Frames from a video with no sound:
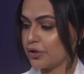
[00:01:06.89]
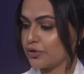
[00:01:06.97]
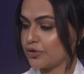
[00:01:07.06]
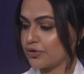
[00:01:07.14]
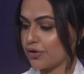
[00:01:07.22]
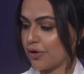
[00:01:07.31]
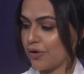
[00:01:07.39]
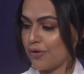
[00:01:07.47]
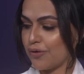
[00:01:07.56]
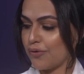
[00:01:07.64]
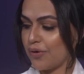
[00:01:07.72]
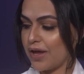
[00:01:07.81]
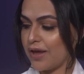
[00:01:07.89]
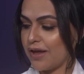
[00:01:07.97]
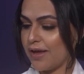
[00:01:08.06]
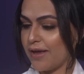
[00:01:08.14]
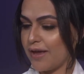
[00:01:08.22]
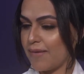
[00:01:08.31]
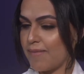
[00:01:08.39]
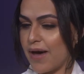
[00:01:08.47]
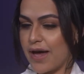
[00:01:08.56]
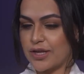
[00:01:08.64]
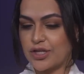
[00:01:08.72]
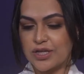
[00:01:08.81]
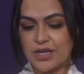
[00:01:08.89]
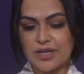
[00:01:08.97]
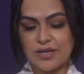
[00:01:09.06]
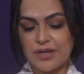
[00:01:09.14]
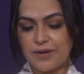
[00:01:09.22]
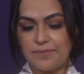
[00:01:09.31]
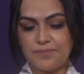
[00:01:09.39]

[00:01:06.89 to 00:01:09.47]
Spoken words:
So imagine